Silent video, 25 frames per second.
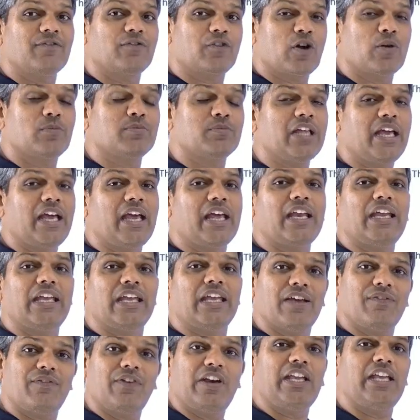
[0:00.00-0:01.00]
from there
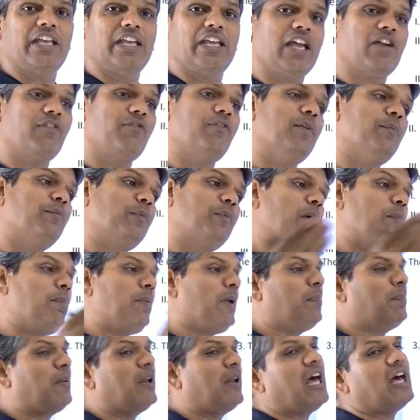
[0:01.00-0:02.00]
every year 50
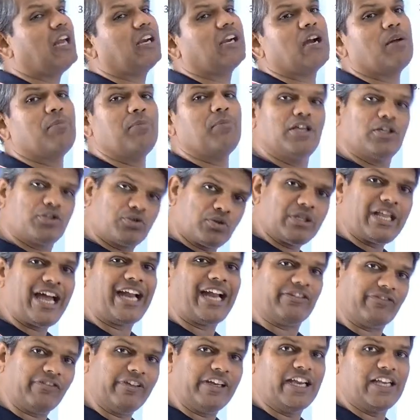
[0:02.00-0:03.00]
people are coming to that
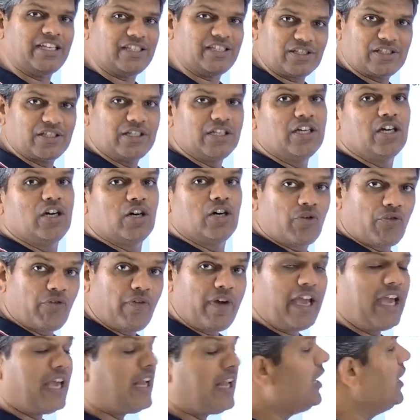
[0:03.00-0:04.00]
village,
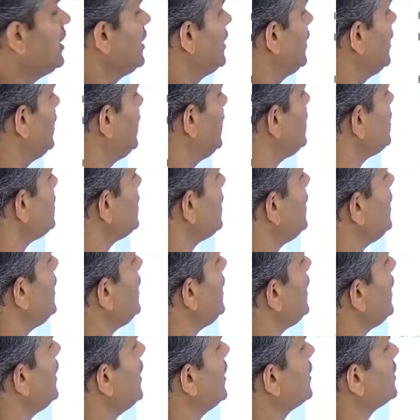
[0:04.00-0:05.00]
where
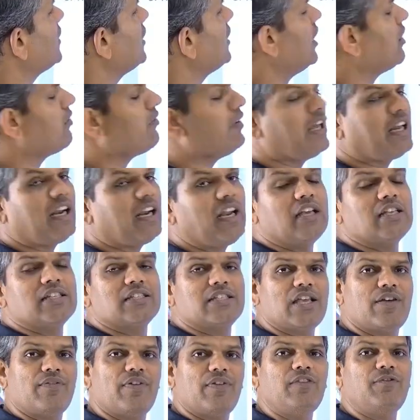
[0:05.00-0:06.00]
initially there were
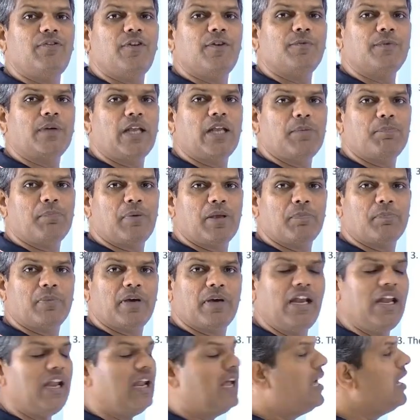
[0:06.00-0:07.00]
750
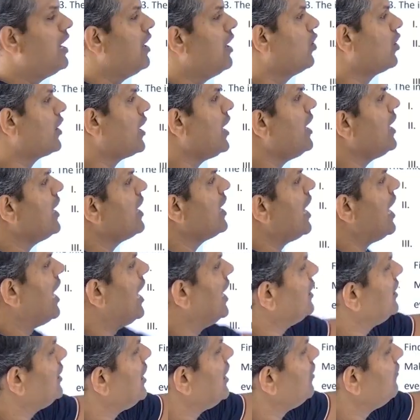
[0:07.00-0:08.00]
people. Okay.
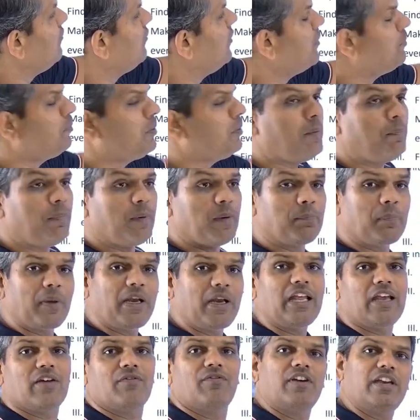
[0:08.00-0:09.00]
And then 50 people
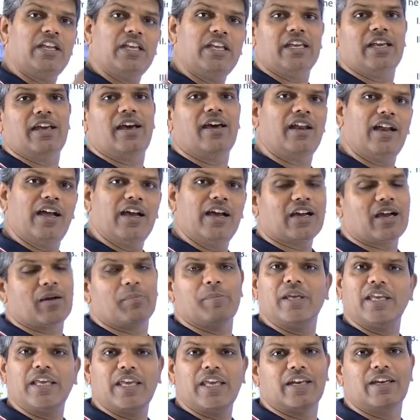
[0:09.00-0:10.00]
every year
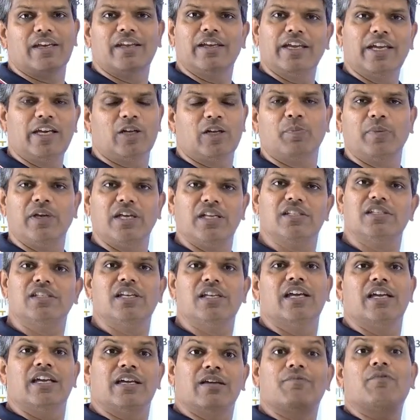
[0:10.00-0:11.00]
coming in. It means
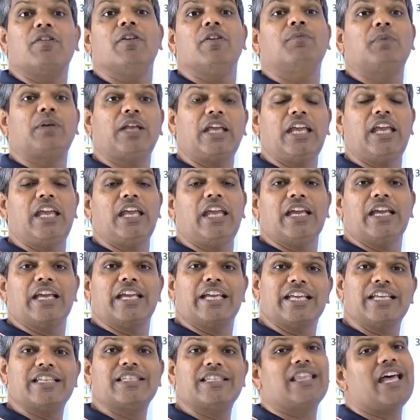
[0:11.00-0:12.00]
50
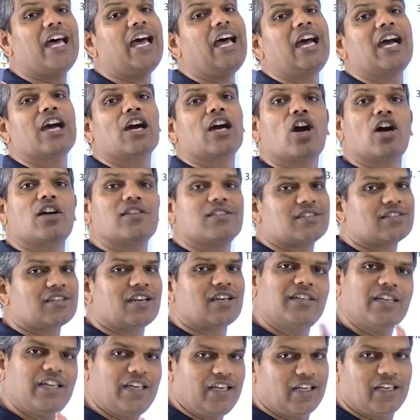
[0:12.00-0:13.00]
is the constant
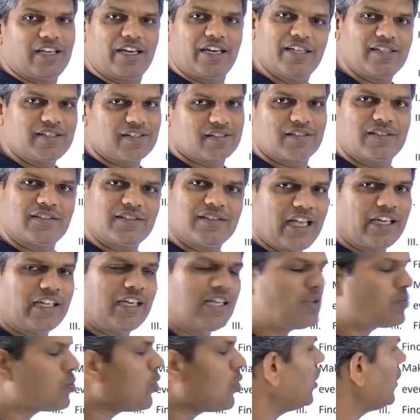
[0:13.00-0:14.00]
increase. That is
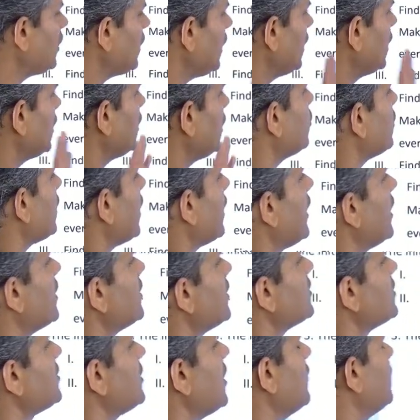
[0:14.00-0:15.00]
what you can
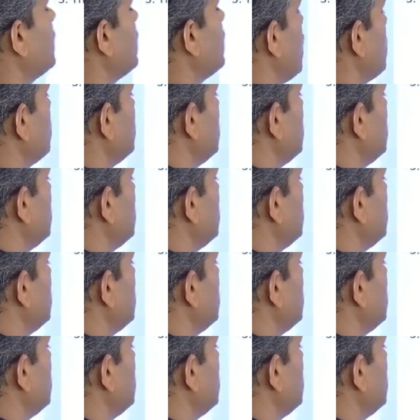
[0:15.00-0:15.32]
understand from